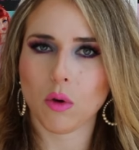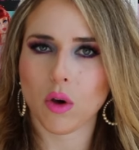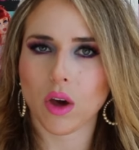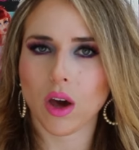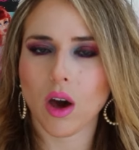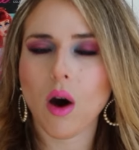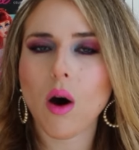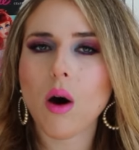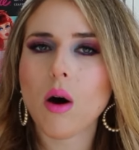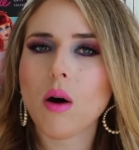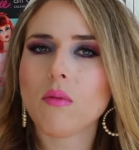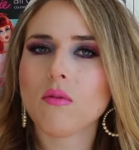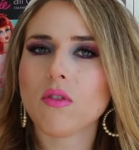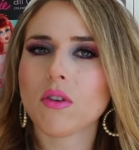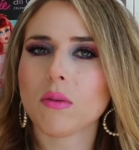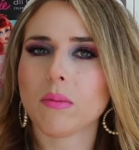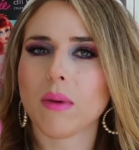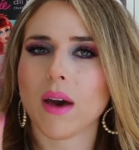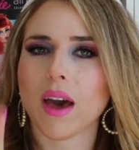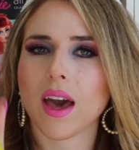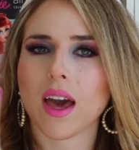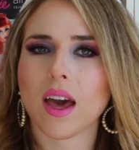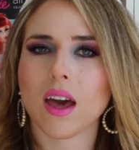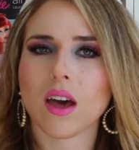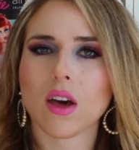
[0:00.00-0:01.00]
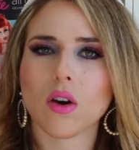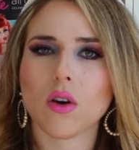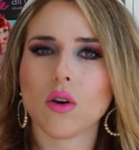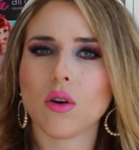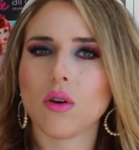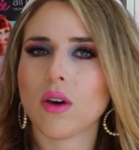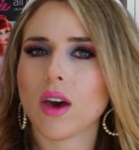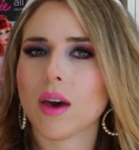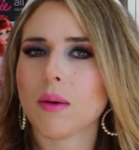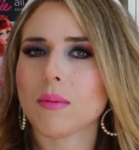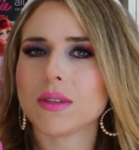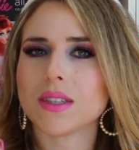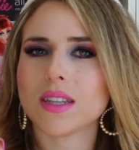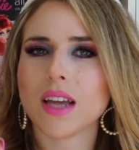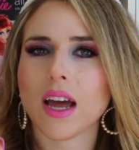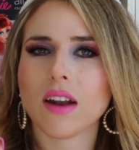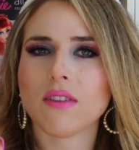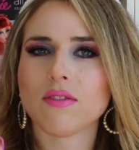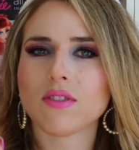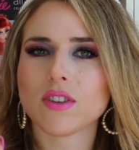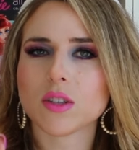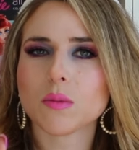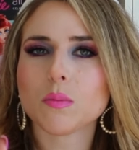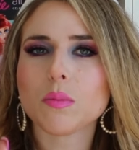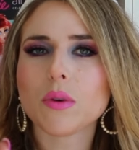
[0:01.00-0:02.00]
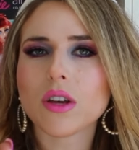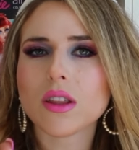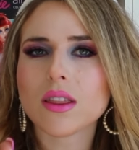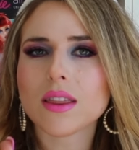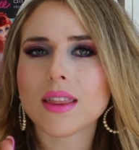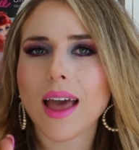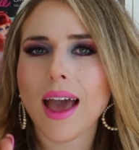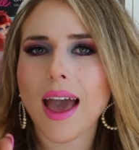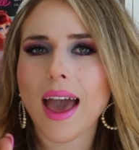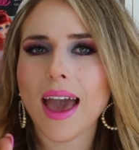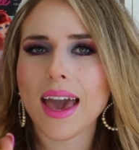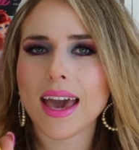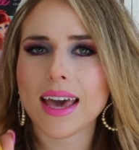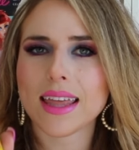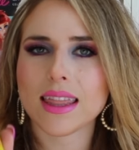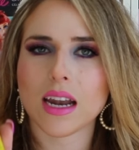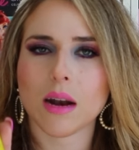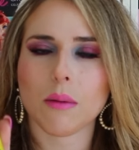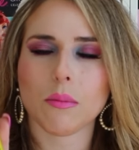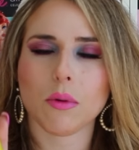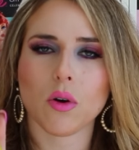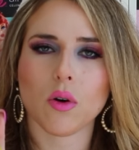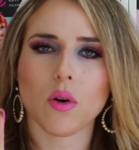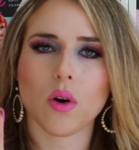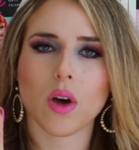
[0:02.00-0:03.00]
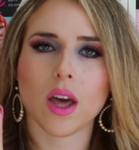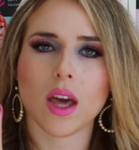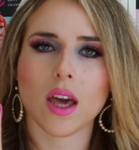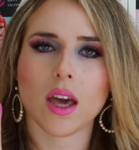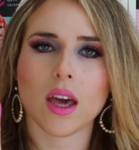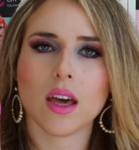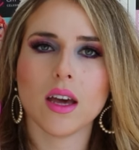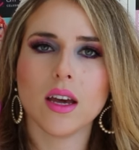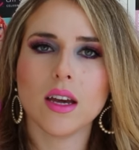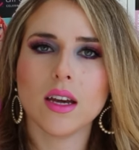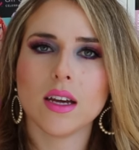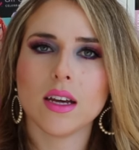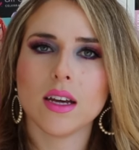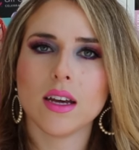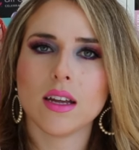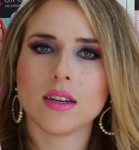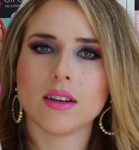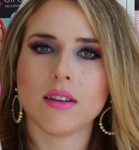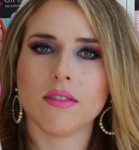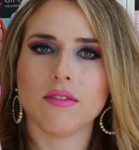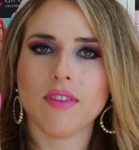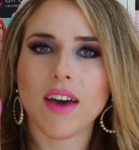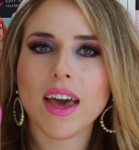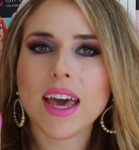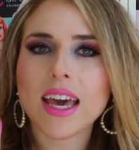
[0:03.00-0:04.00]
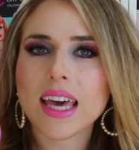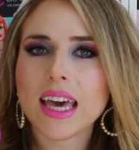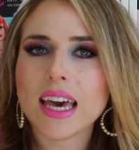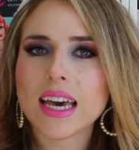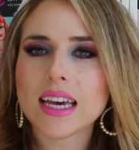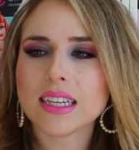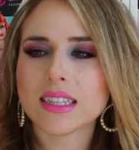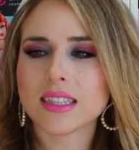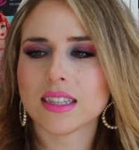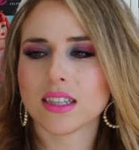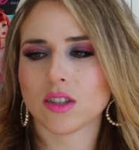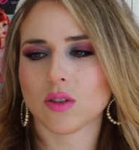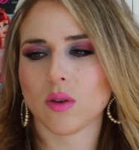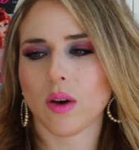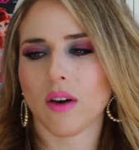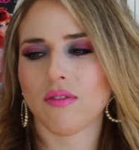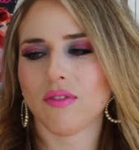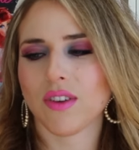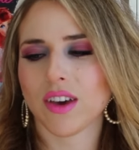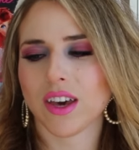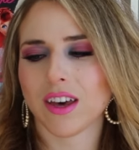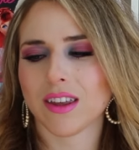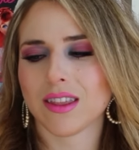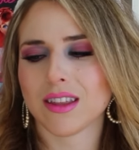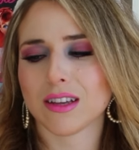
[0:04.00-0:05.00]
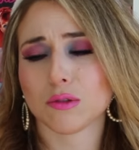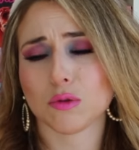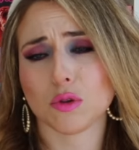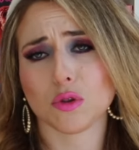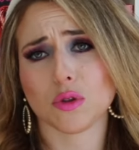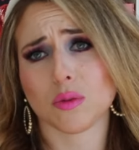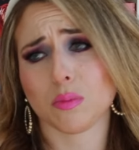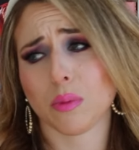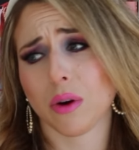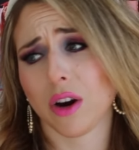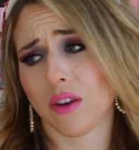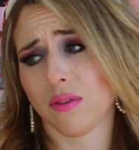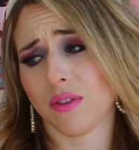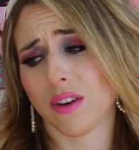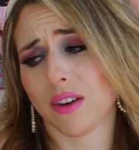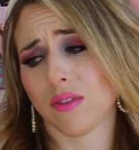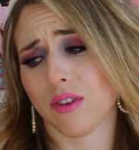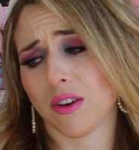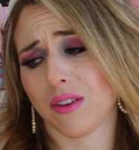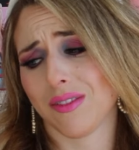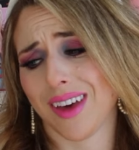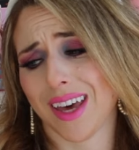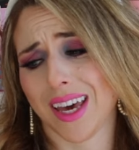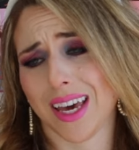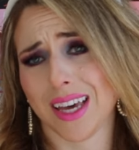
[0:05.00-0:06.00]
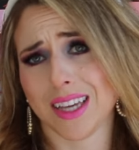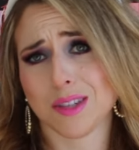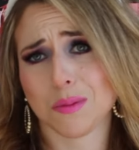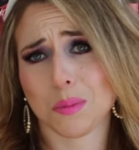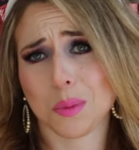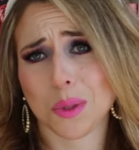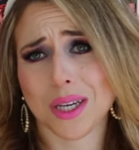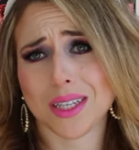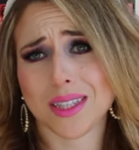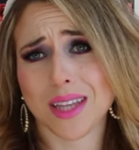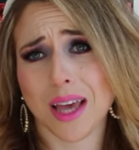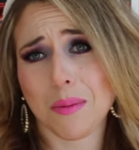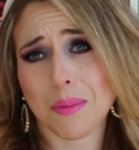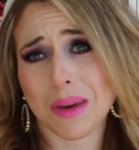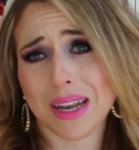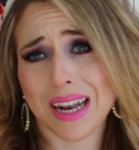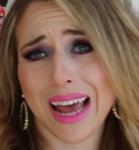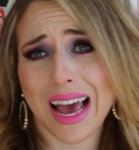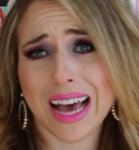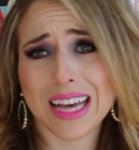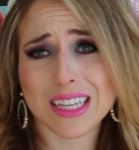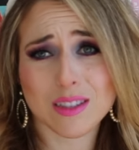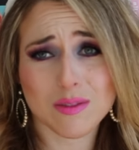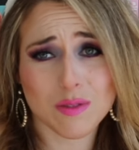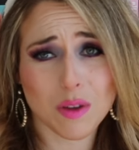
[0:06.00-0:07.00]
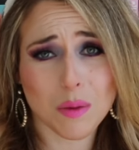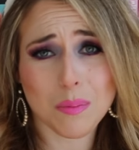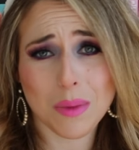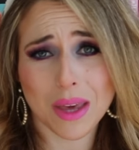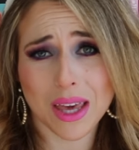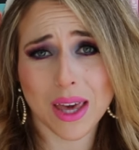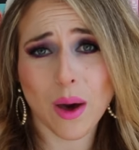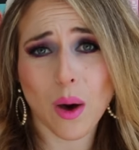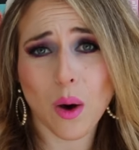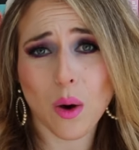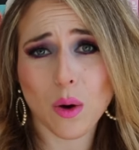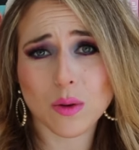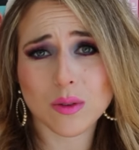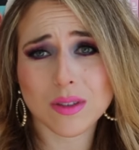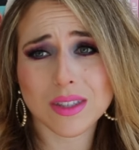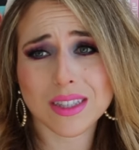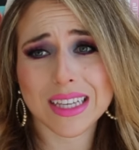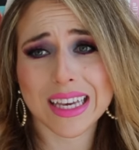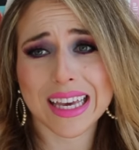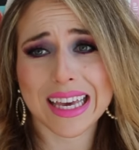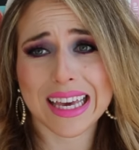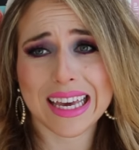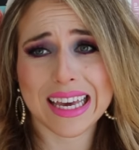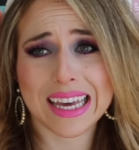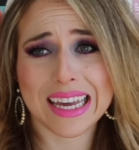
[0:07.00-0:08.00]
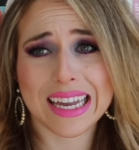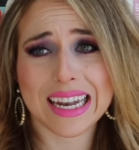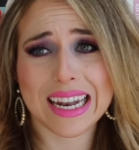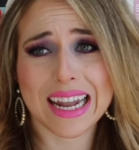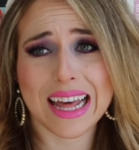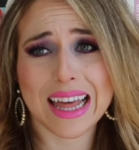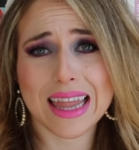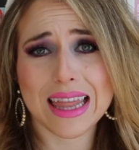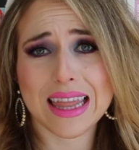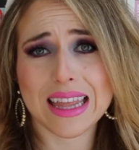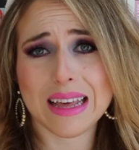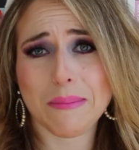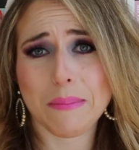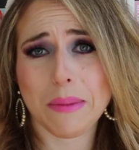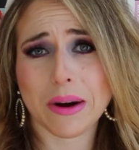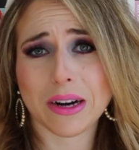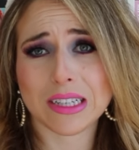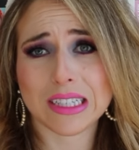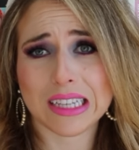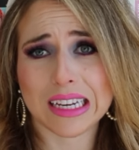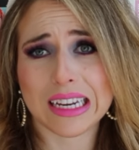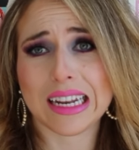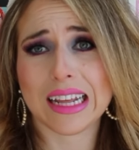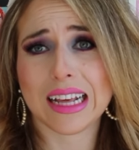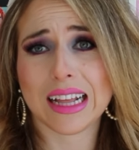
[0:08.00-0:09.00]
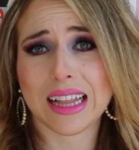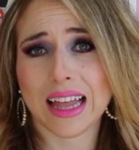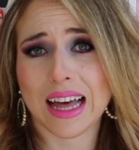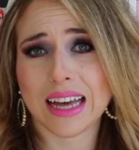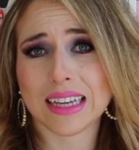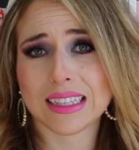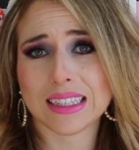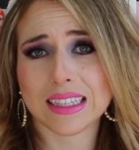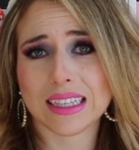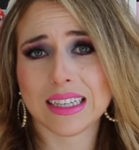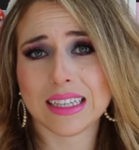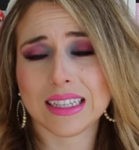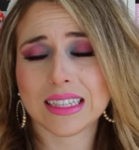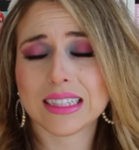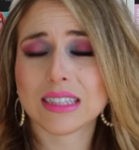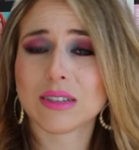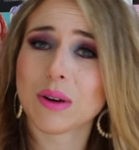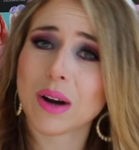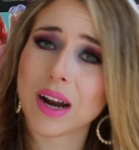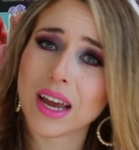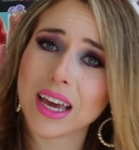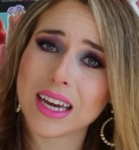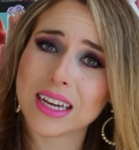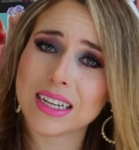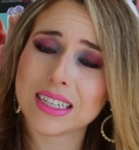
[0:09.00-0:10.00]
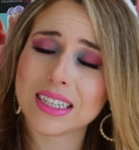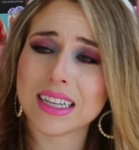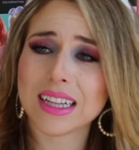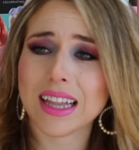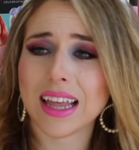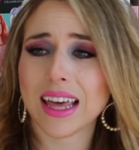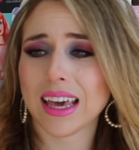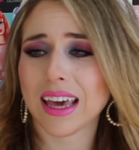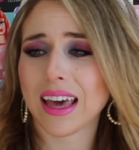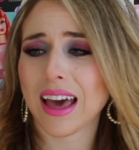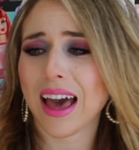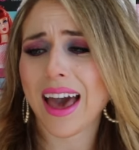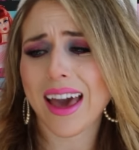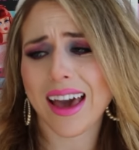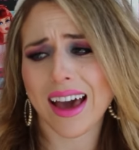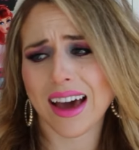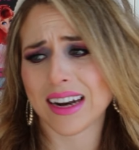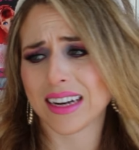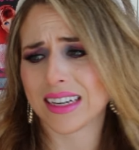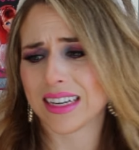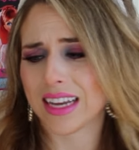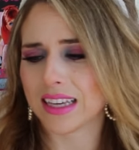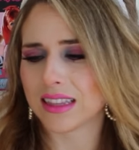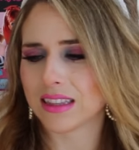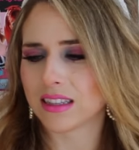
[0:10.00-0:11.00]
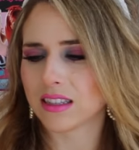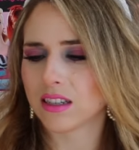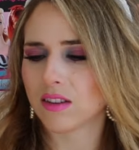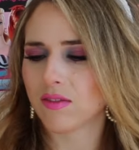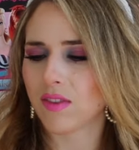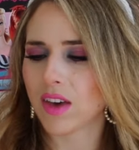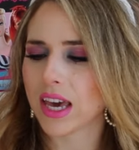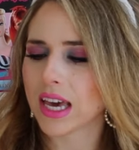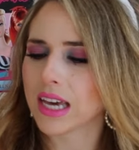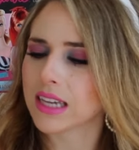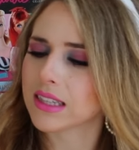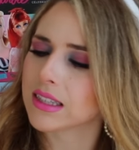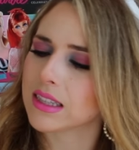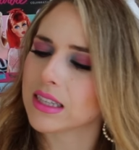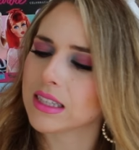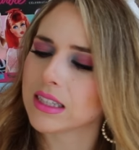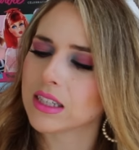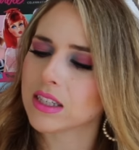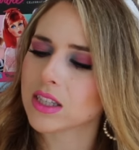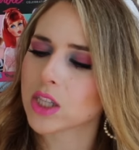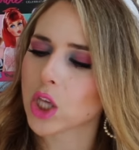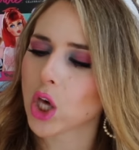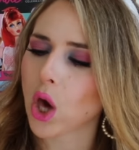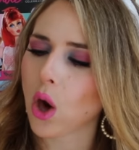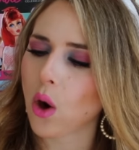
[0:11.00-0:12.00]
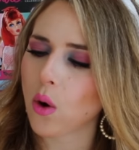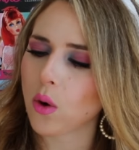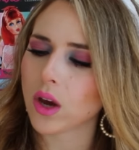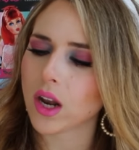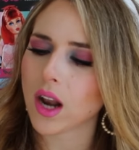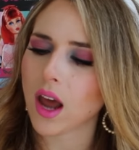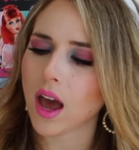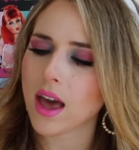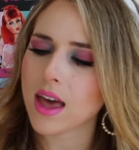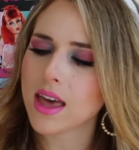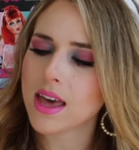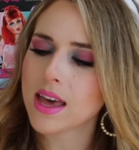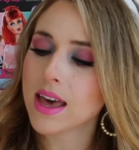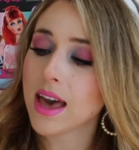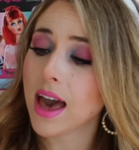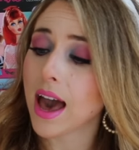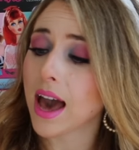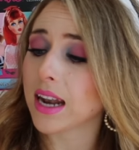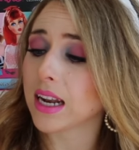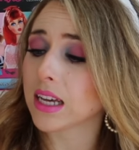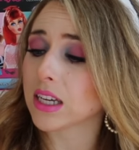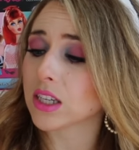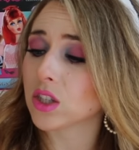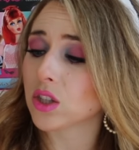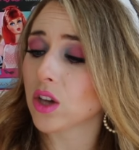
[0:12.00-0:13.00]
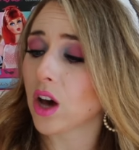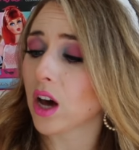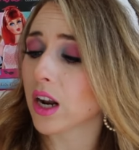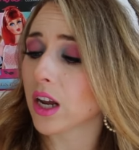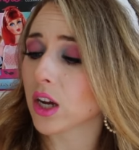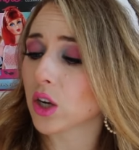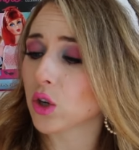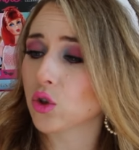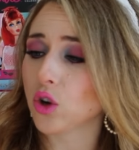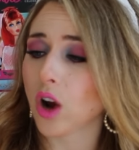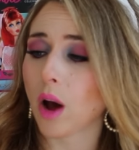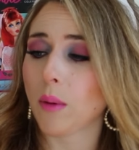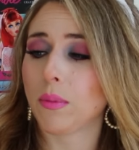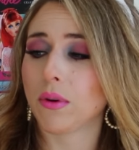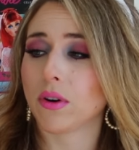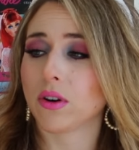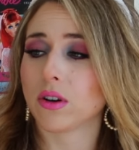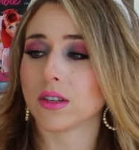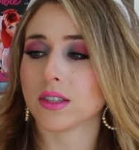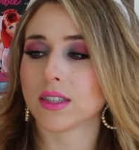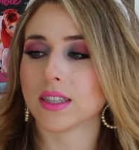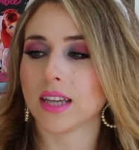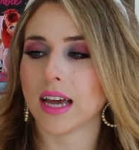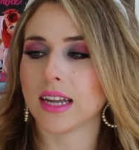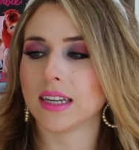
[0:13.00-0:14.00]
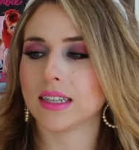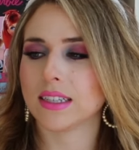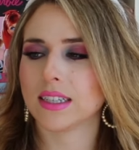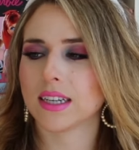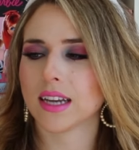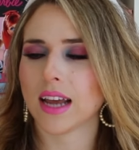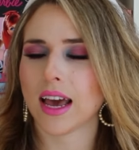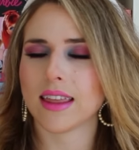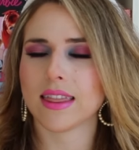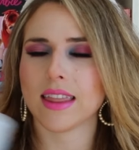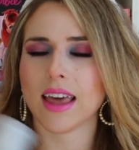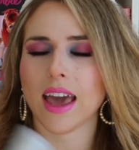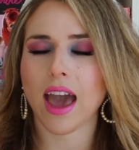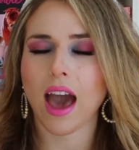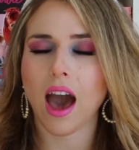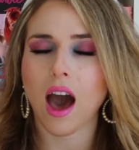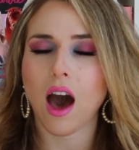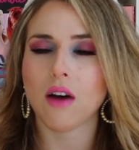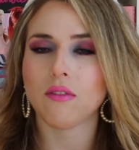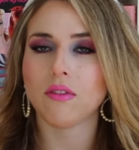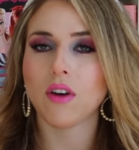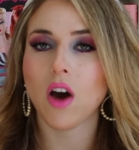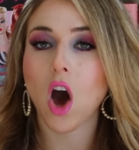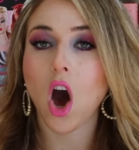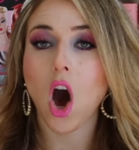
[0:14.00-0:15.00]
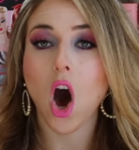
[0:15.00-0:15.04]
home for my grandma's 91st birthday, and then I'm going to Vegas. So I figured this was perfect for Vegas because, I mean, it has flamingos in the martini glasses, right? Like, I gotta take this to Vegas. And this is the coconut and exotic tropical scent. And they have